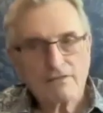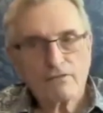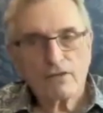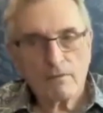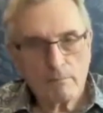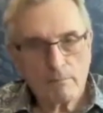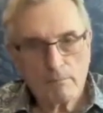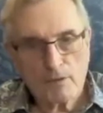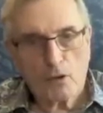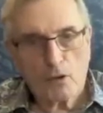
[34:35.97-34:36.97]
from
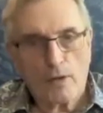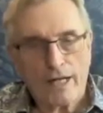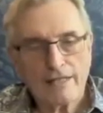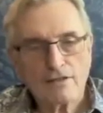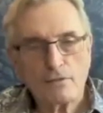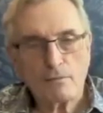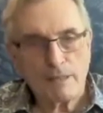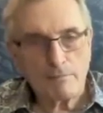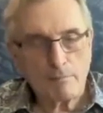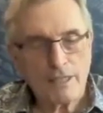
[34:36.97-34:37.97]
going to
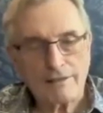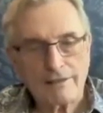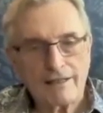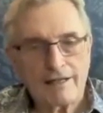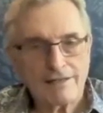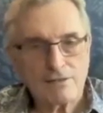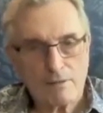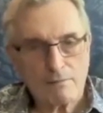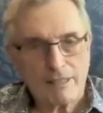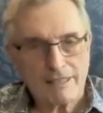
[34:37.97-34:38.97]
be bluntly honest
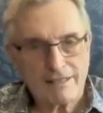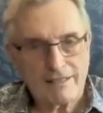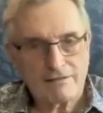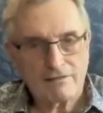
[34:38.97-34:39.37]
with myself.